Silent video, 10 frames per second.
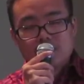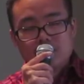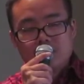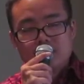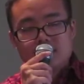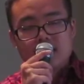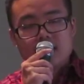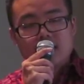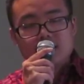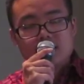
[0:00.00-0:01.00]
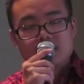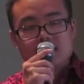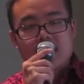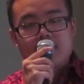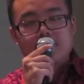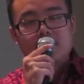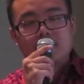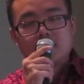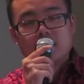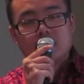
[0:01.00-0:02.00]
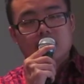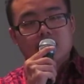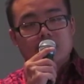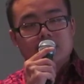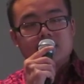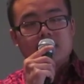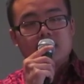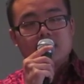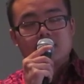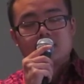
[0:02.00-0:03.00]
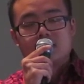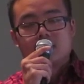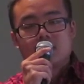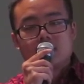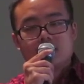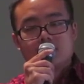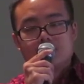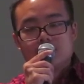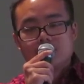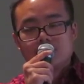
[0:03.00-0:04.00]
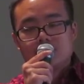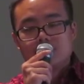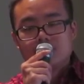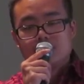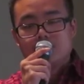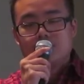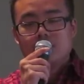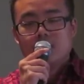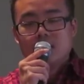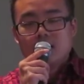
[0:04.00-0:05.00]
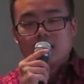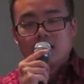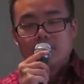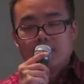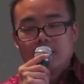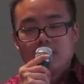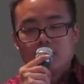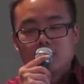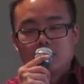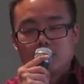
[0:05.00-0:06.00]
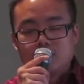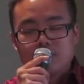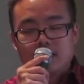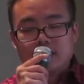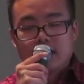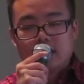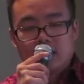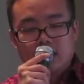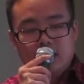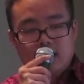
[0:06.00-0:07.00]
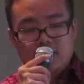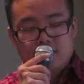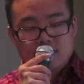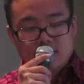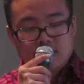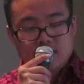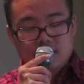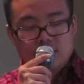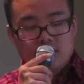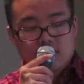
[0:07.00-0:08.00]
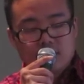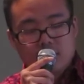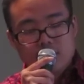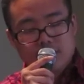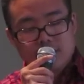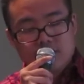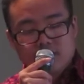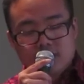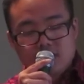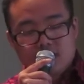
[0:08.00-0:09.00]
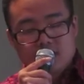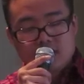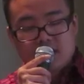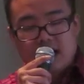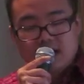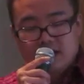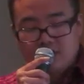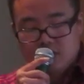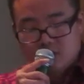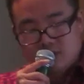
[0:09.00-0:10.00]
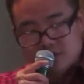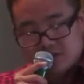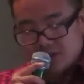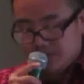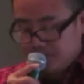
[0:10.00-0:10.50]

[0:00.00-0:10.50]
you desire to see us happy. You desire us to, to, to uh, meet our goals, Father God, in life. Lord, Lord, you give us these, these God-given goals.